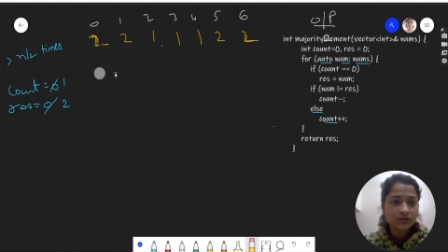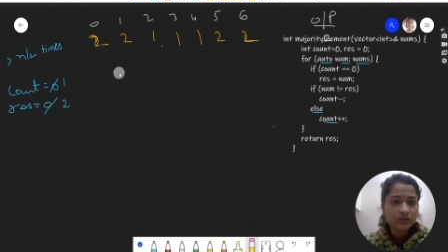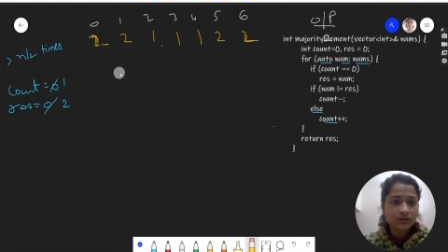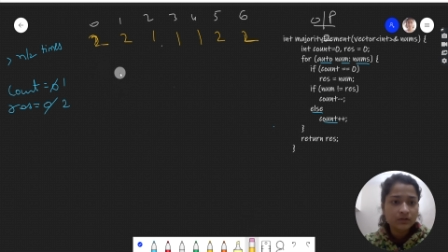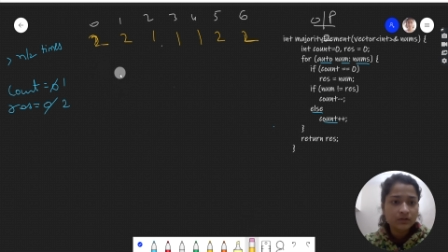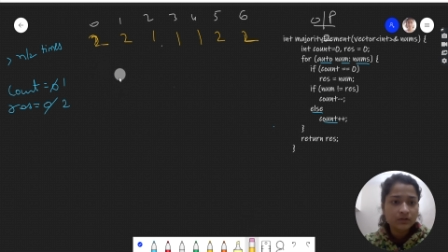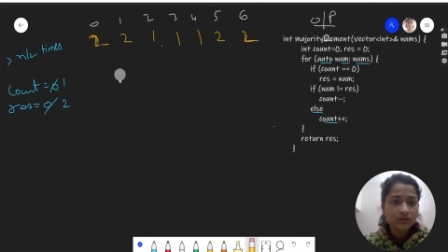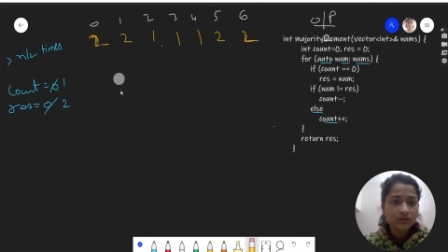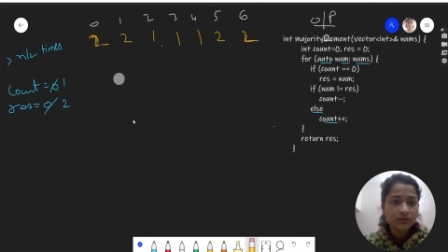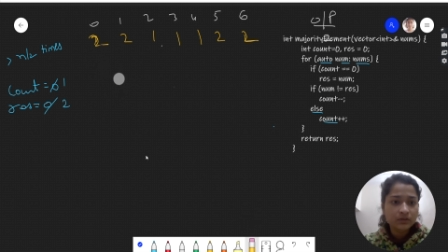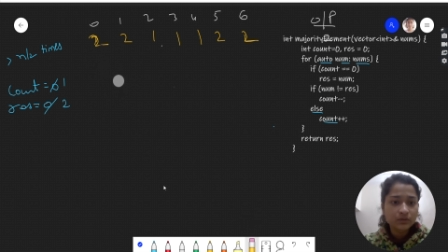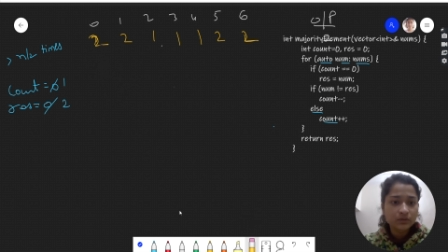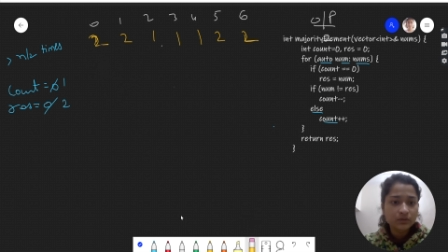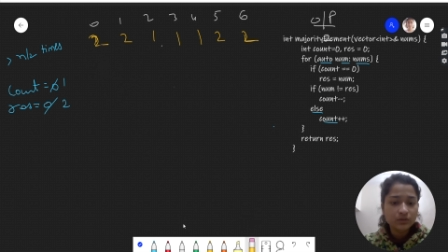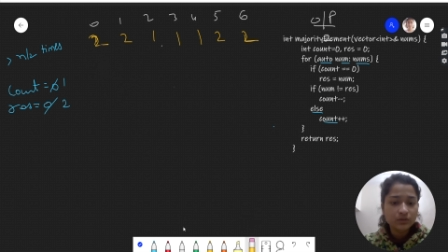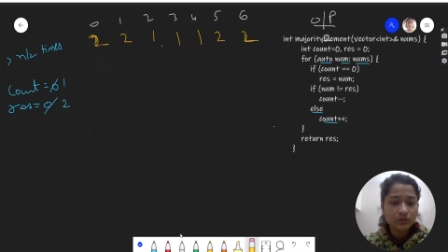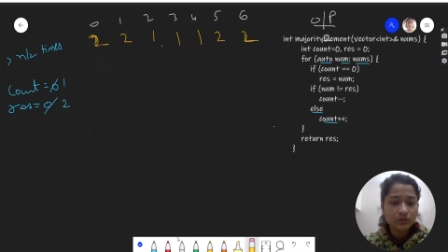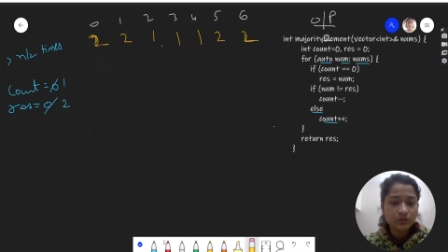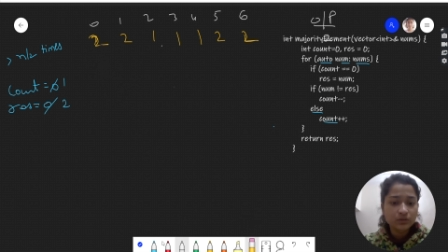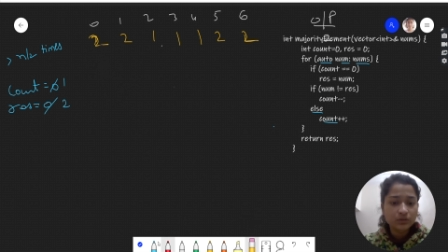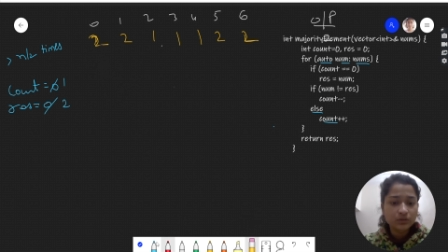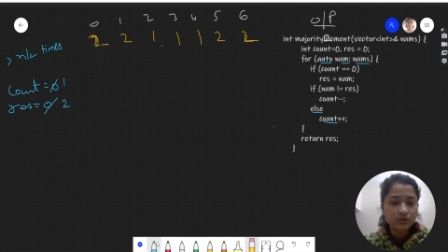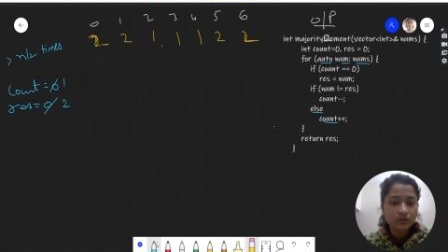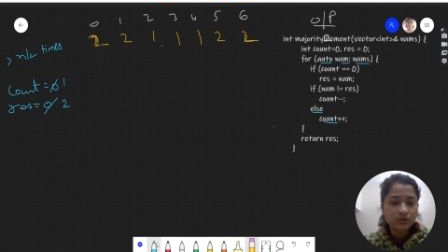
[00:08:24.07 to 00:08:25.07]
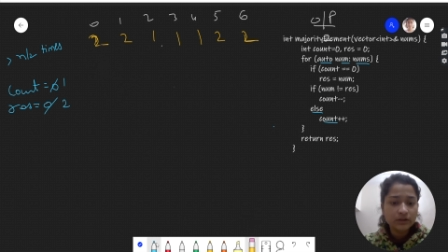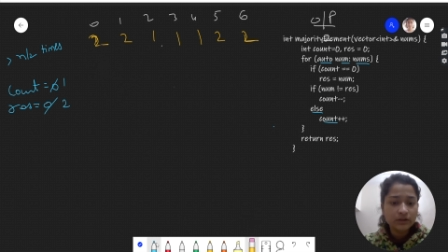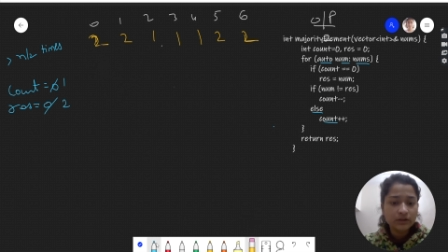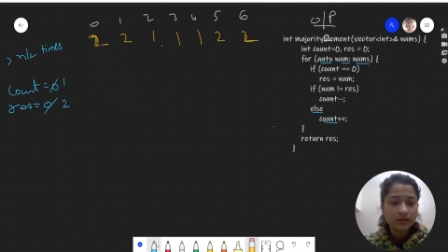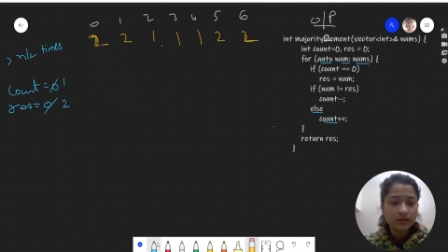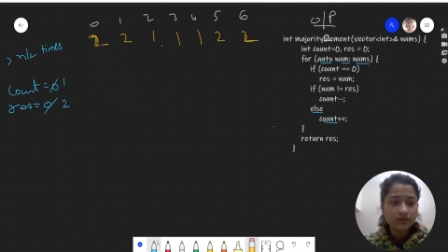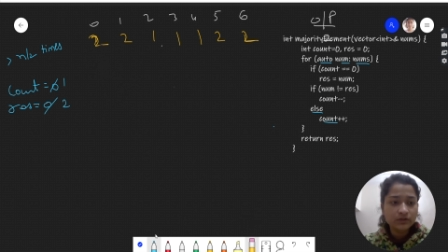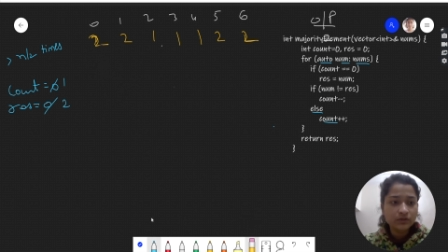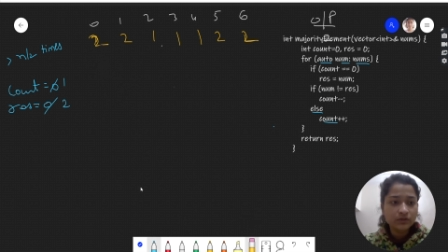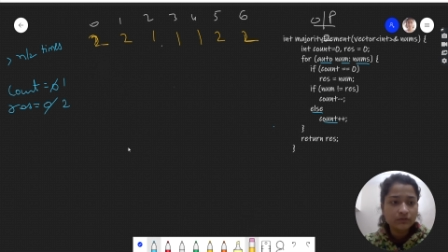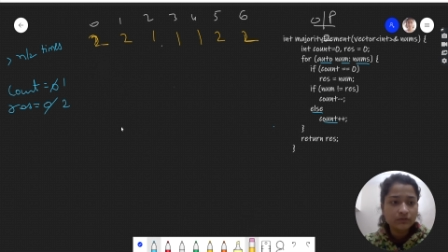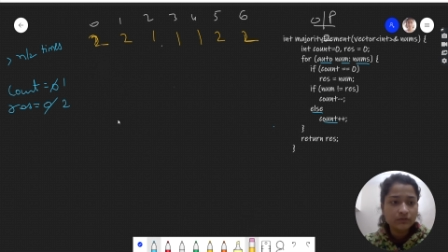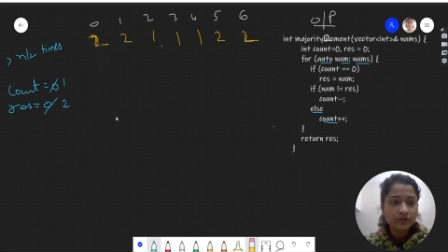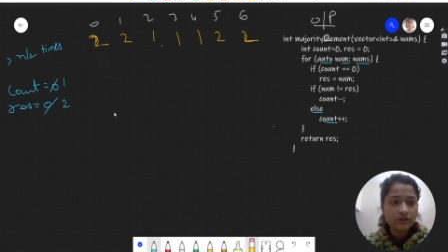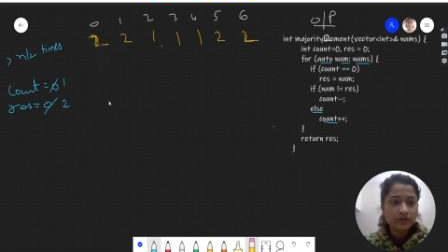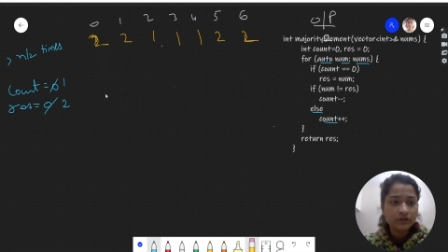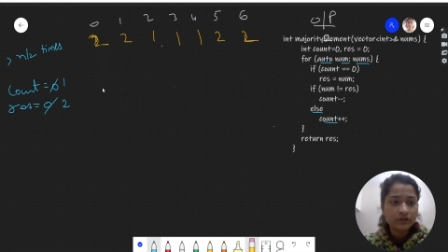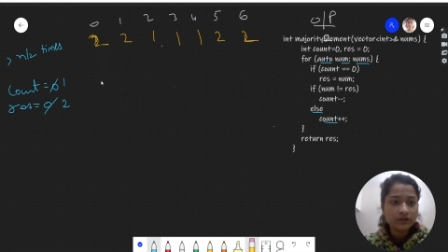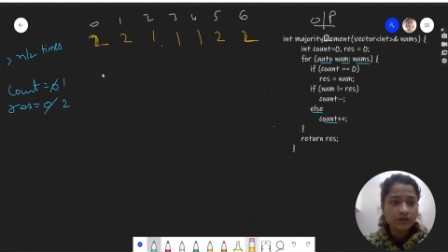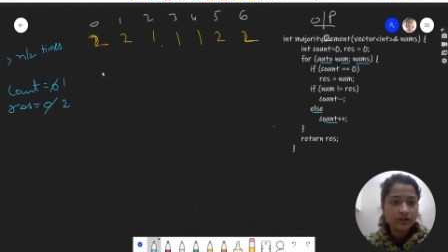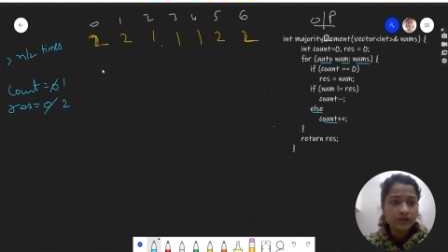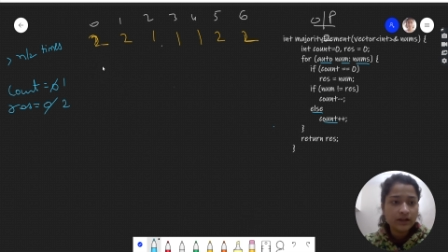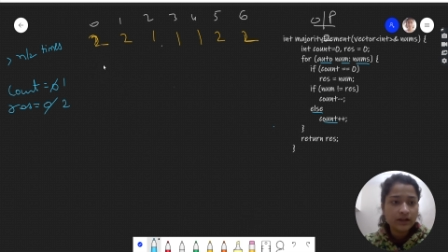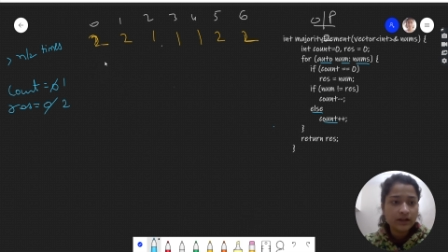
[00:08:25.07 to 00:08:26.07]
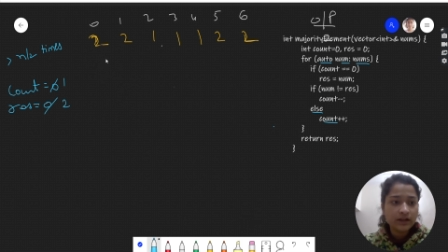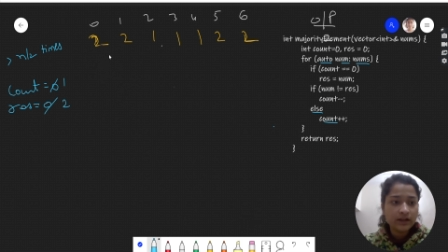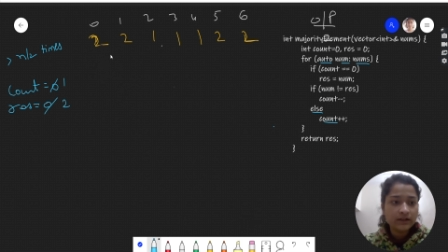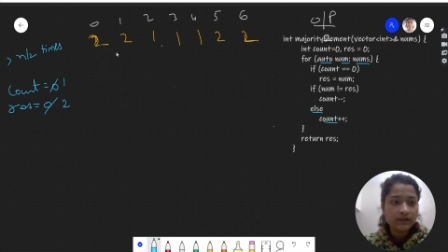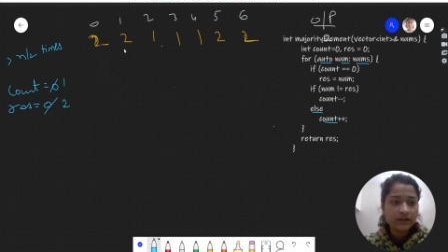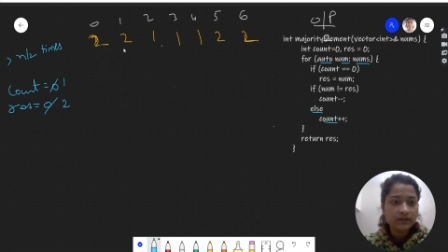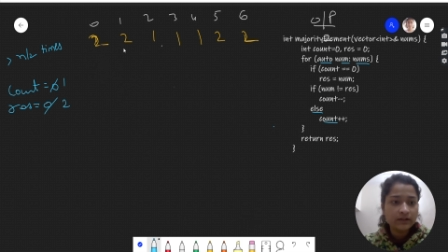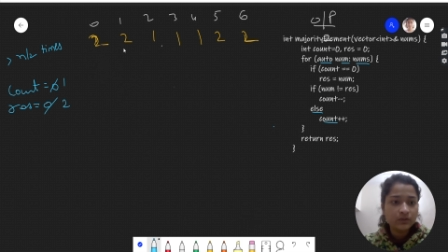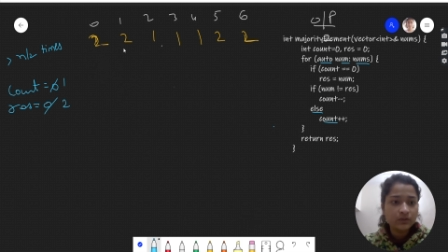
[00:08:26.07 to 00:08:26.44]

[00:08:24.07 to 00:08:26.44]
So let's go further, and